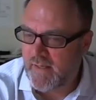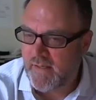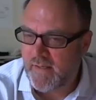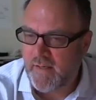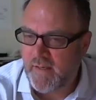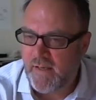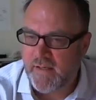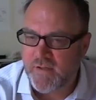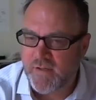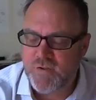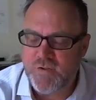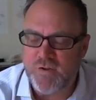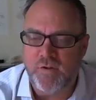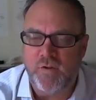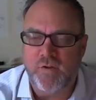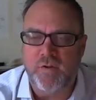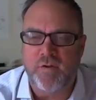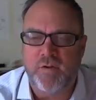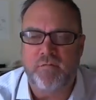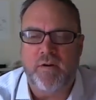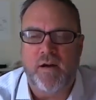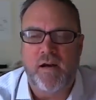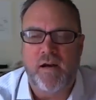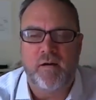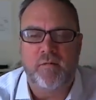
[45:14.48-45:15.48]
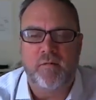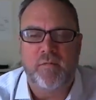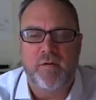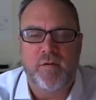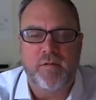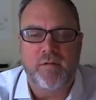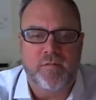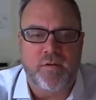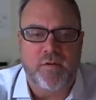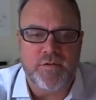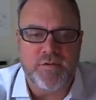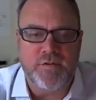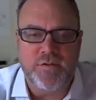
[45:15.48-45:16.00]
external environment
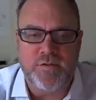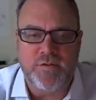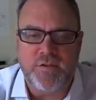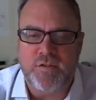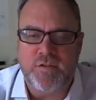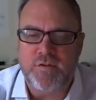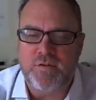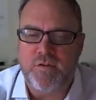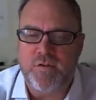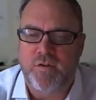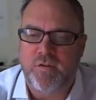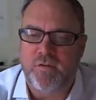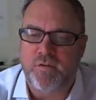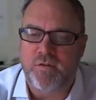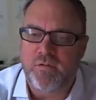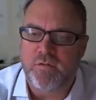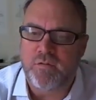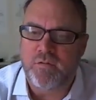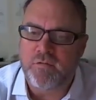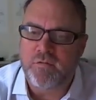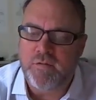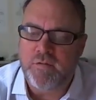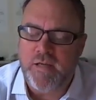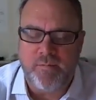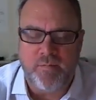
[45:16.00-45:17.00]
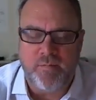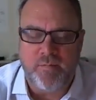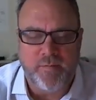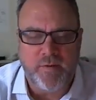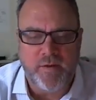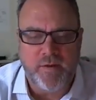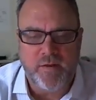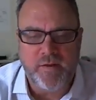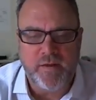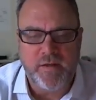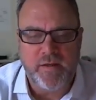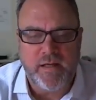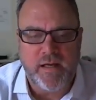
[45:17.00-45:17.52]
versus internal
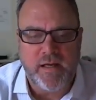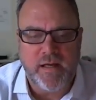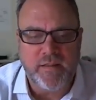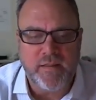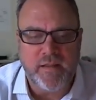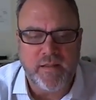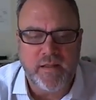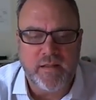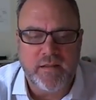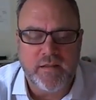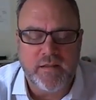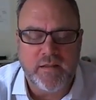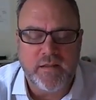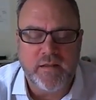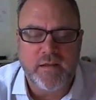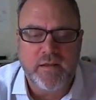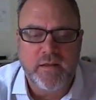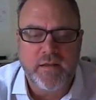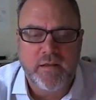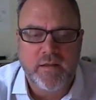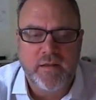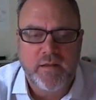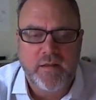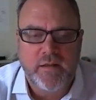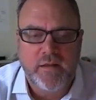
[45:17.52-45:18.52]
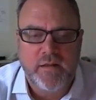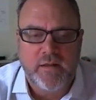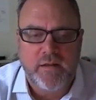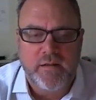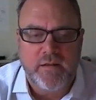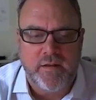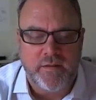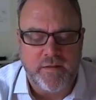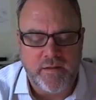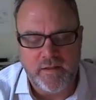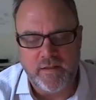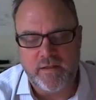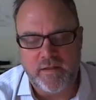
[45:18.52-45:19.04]
capability. I think the
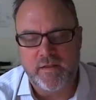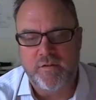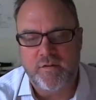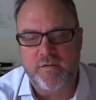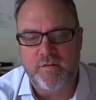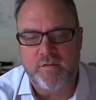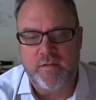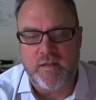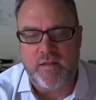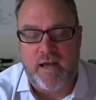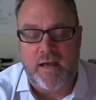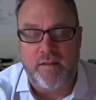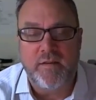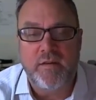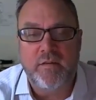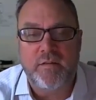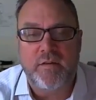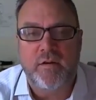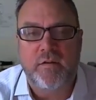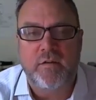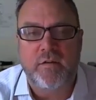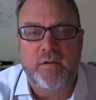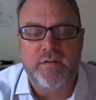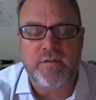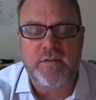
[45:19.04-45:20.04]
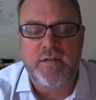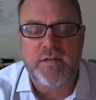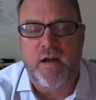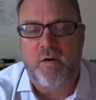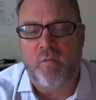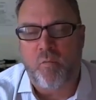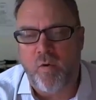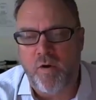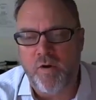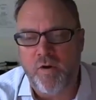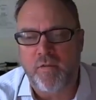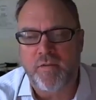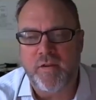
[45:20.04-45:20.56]
thing is, I think it's not
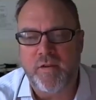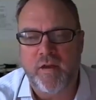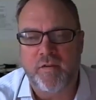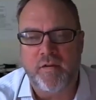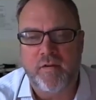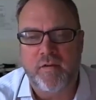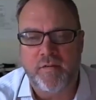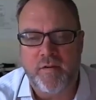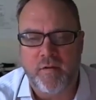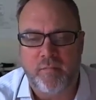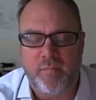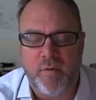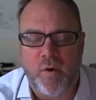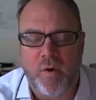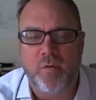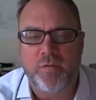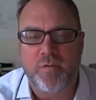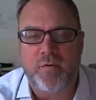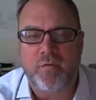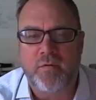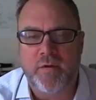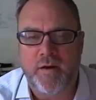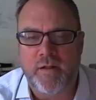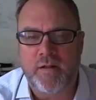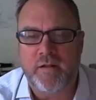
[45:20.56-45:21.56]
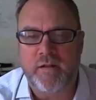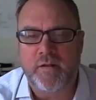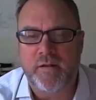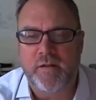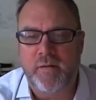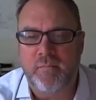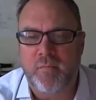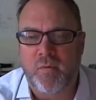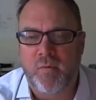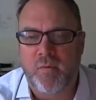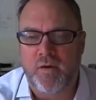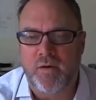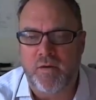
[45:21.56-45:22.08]
one or the other. They're both critically
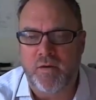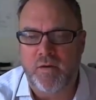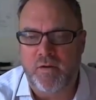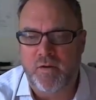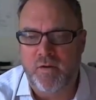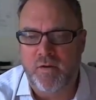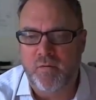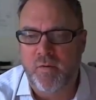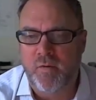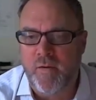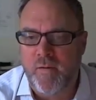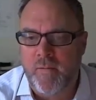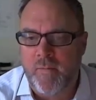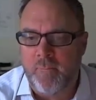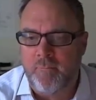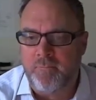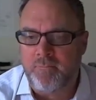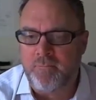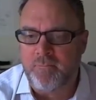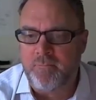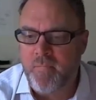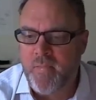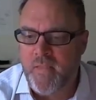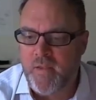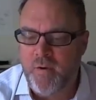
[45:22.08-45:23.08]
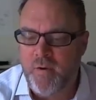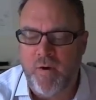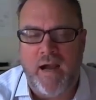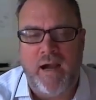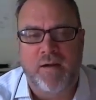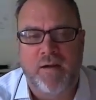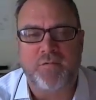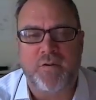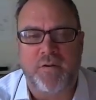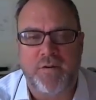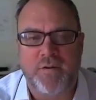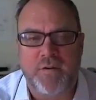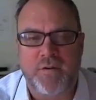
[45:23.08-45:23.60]
important. You have to
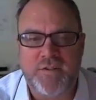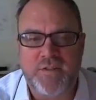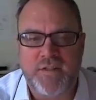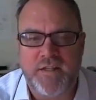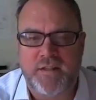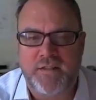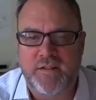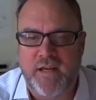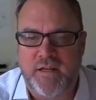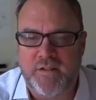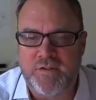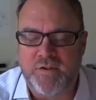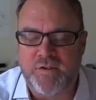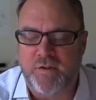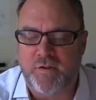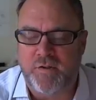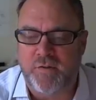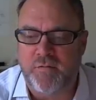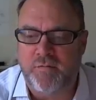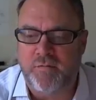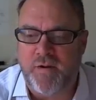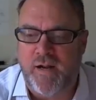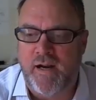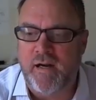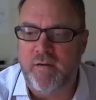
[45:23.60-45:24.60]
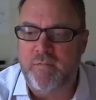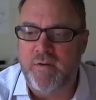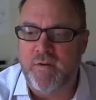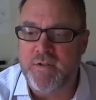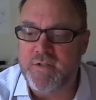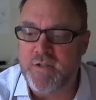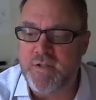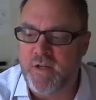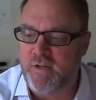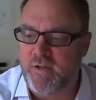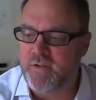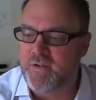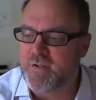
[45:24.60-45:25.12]
understand the external environment
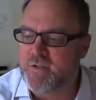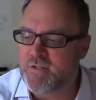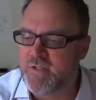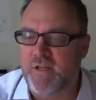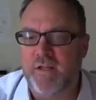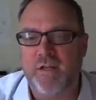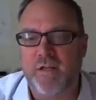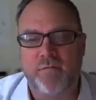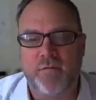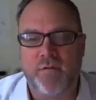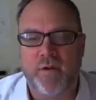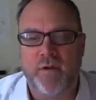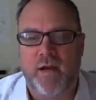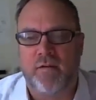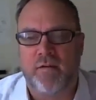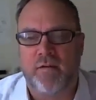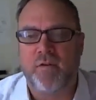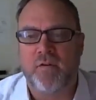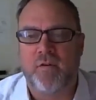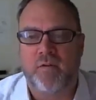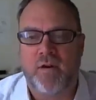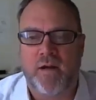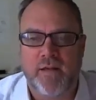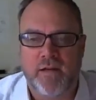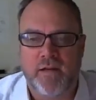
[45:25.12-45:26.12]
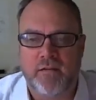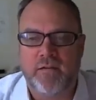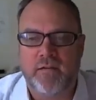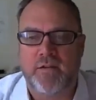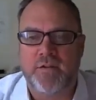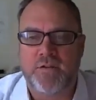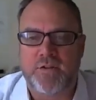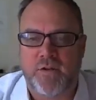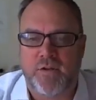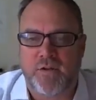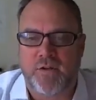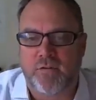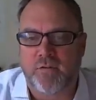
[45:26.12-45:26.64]
to understand if you have the right
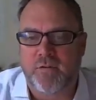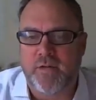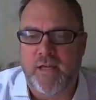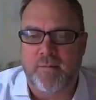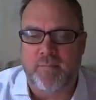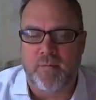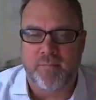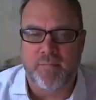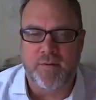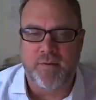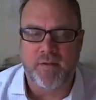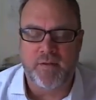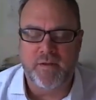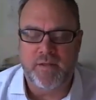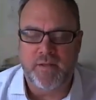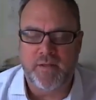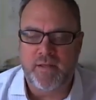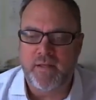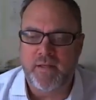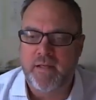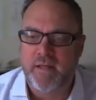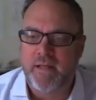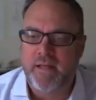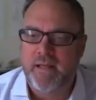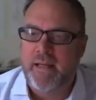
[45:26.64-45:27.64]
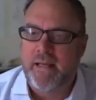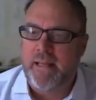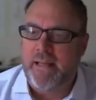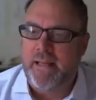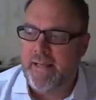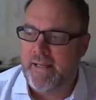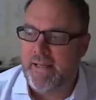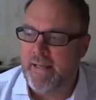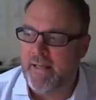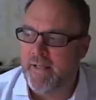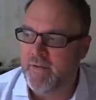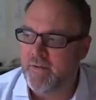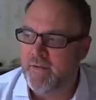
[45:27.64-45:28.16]
internal capability.
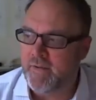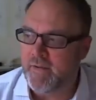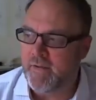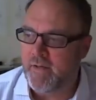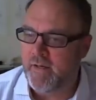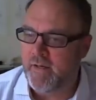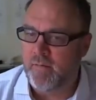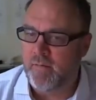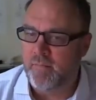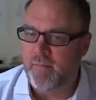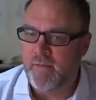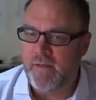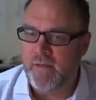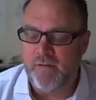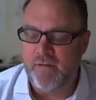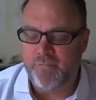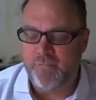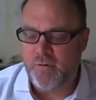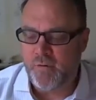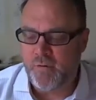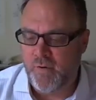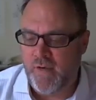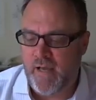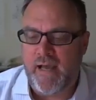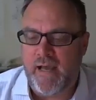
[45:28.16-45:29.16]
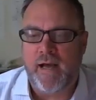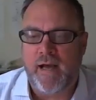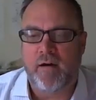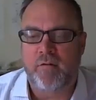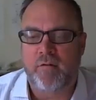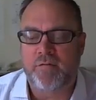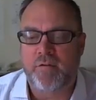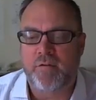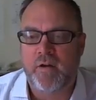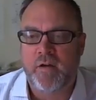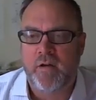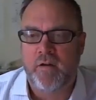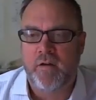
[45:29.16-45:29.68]
And if you
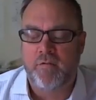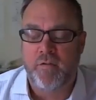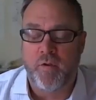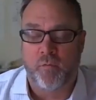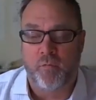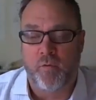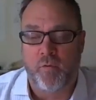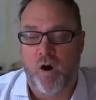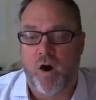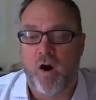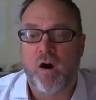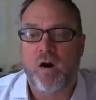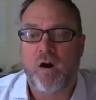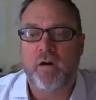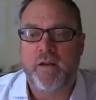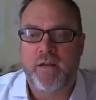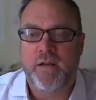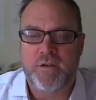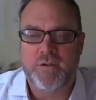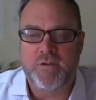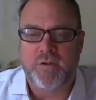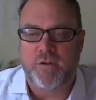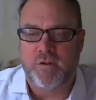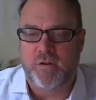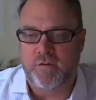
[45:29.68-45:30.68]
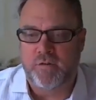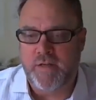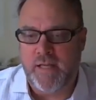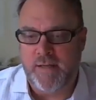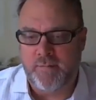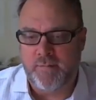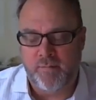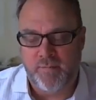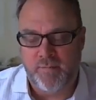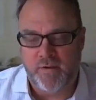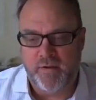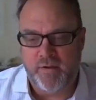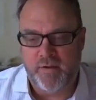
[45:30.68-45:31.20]
have the wrong internal
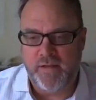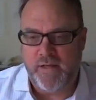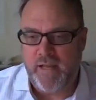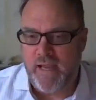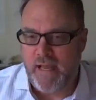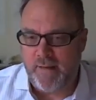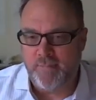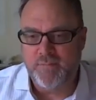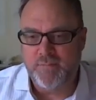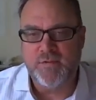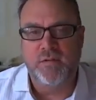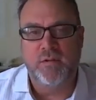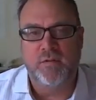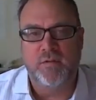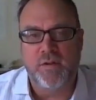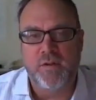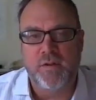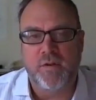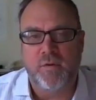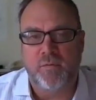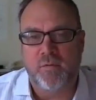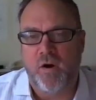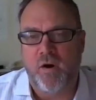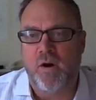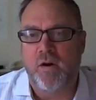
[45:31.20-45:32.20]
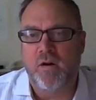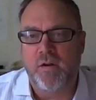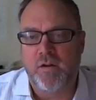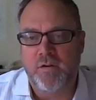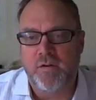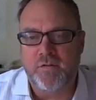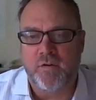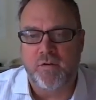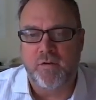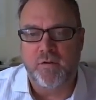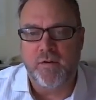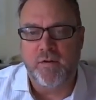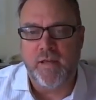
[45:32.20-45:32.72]
capability, absolutely the wrong
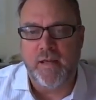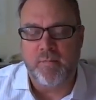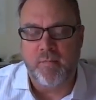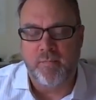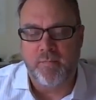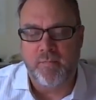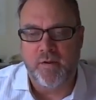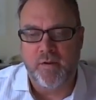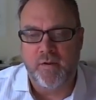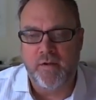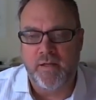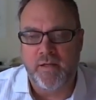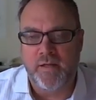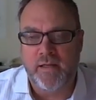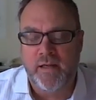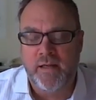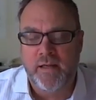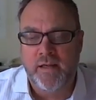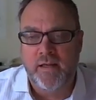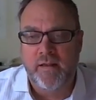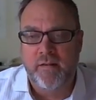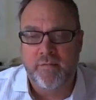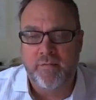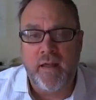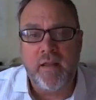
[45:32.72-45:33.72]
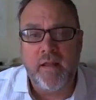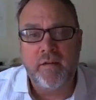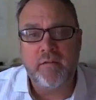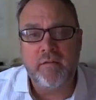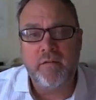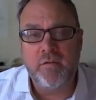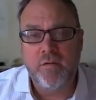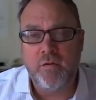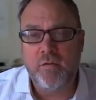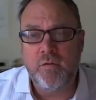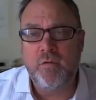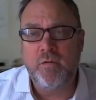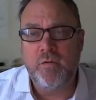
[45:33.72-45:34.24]
internal capability, then
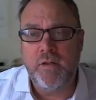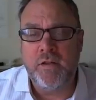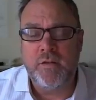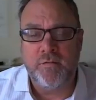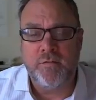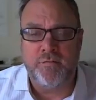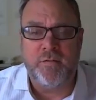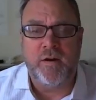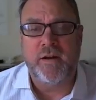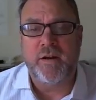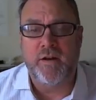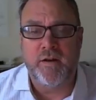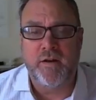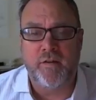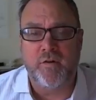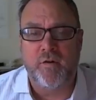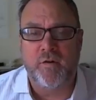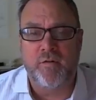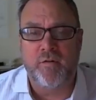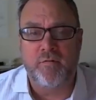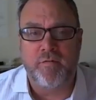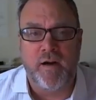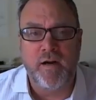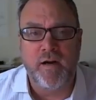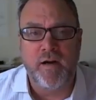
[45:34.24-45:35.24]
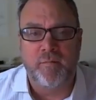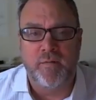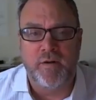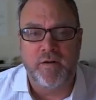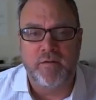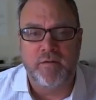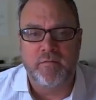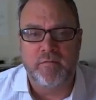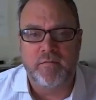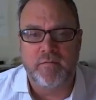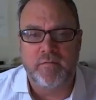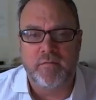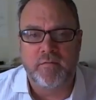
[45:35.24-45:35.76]
you need to find another environment.
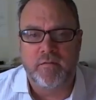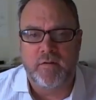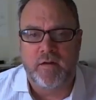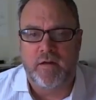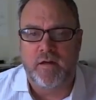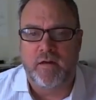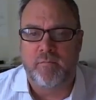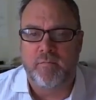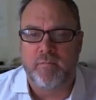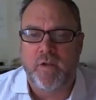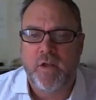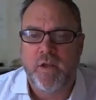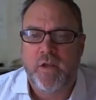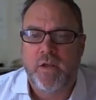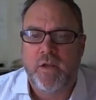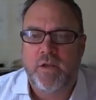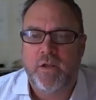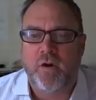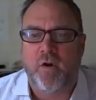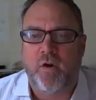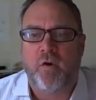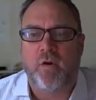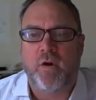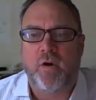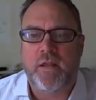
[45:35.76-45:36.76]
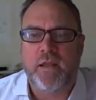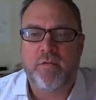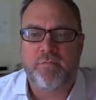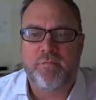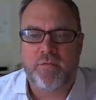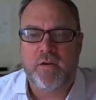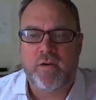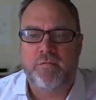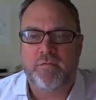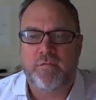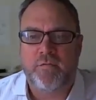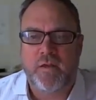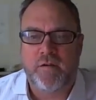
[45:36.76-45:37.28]

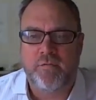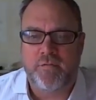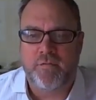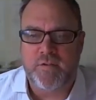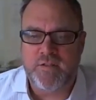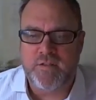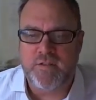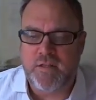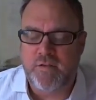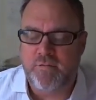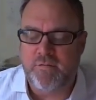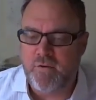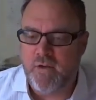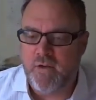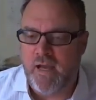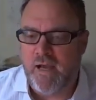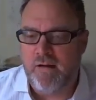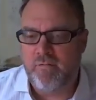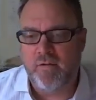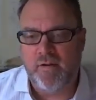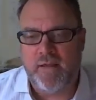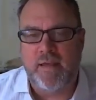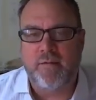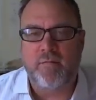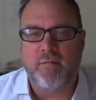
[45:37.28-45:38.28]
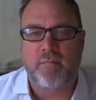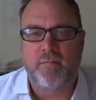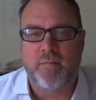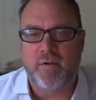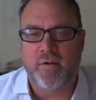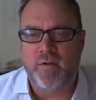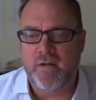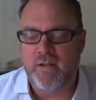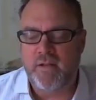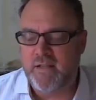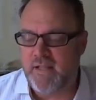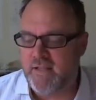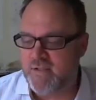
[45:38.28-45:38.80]
If you have a
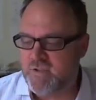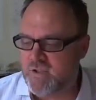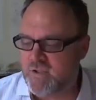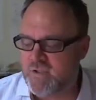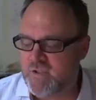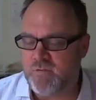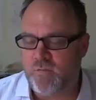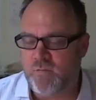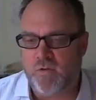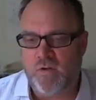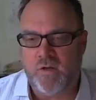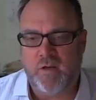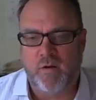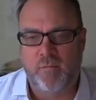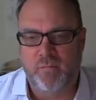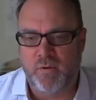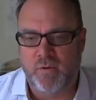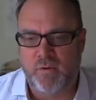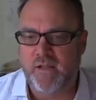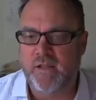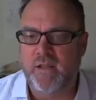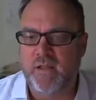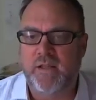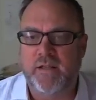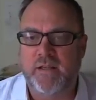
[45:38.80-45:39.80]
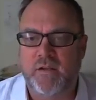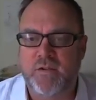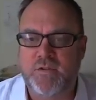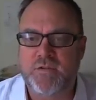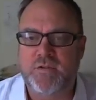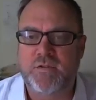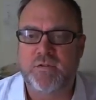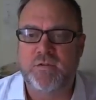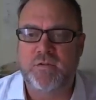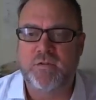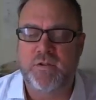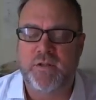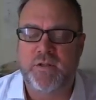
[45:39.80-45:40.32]
capability that's just completely
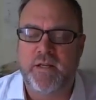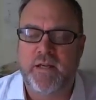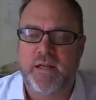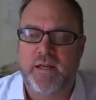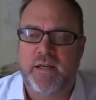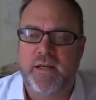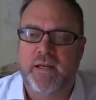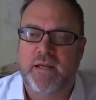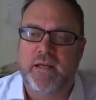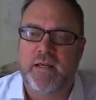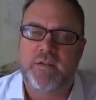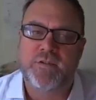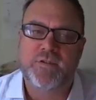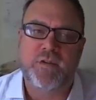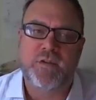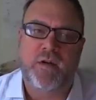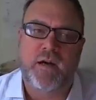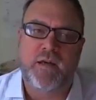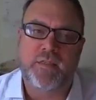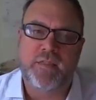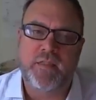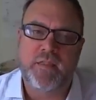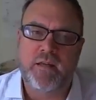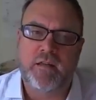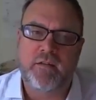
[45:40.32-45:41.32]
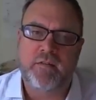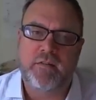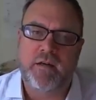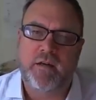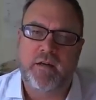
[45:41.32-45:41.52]
ill-suited. And so I think